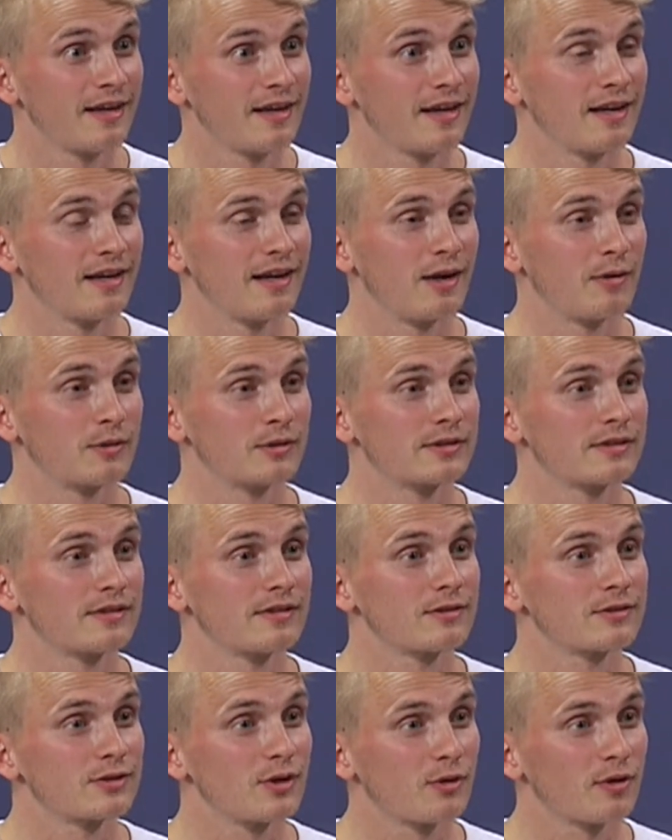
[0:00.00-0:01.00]
and I was
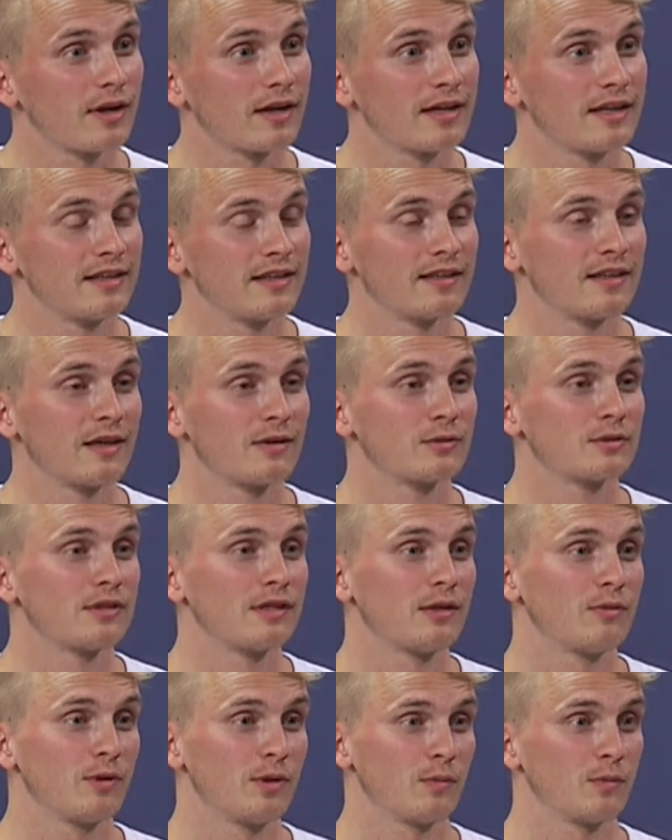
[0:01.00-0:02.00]
so lucky that I was
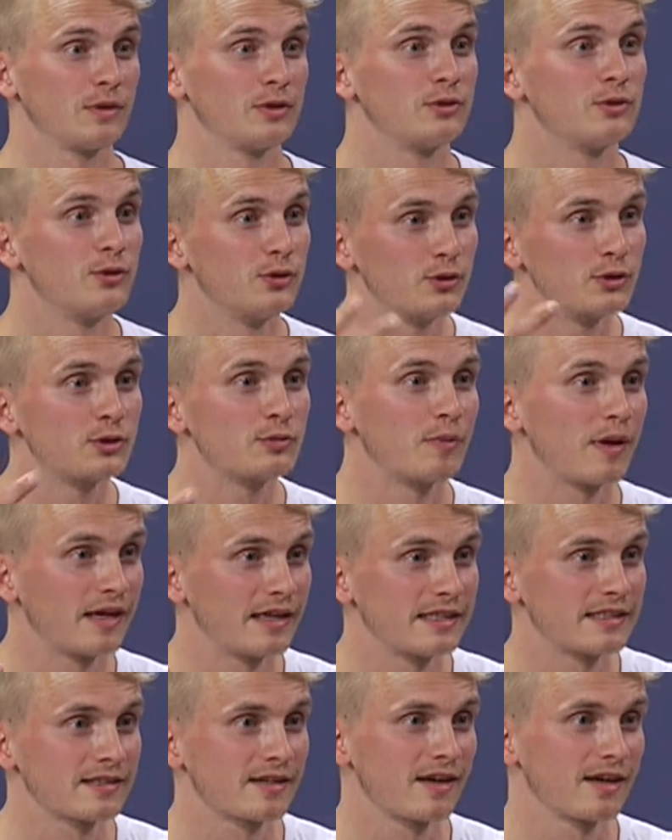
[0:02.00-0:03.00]
living with two
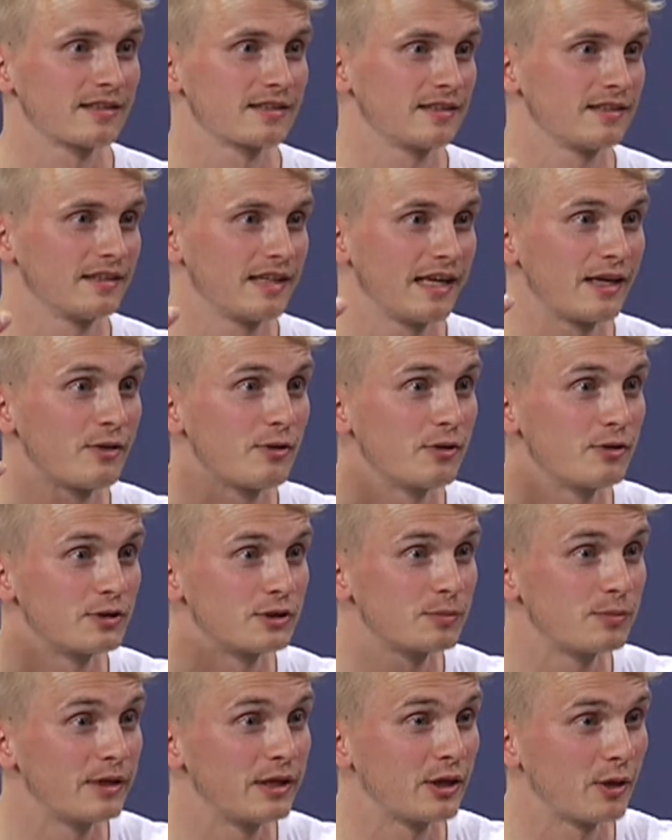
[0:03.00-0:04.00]
Spanish guys, and they couldn't
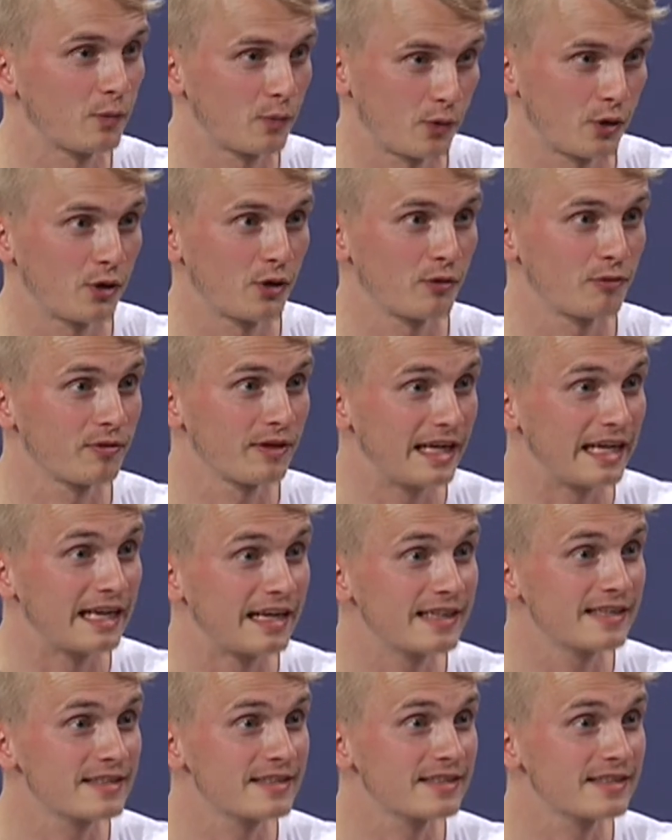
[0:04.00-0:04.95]
speak a word of English.